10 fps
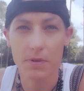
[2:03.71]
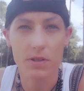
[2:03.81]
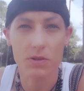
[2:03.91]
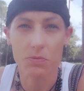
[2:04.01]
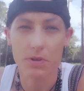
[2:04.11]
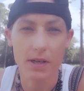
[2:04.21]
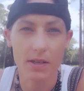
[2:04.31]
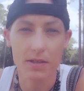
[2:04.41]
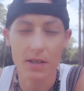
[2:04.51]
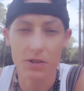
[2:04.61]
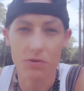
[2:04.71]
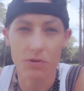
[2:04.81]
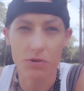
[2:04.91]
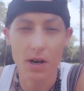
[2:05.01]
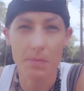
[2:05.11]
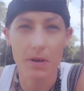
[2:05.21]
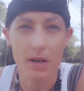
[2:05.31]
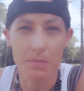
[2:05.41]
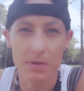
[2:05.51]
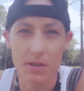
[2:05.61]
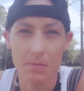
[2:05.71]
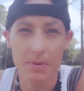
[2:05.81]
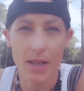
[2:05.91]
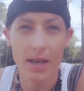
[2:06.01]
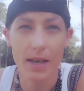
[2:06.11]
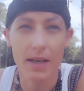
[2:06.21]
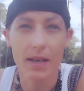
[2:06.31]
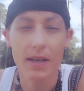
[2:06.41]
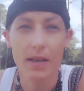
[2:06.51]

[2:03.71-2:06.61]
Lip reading: This is where the ancestral trauma comes into play.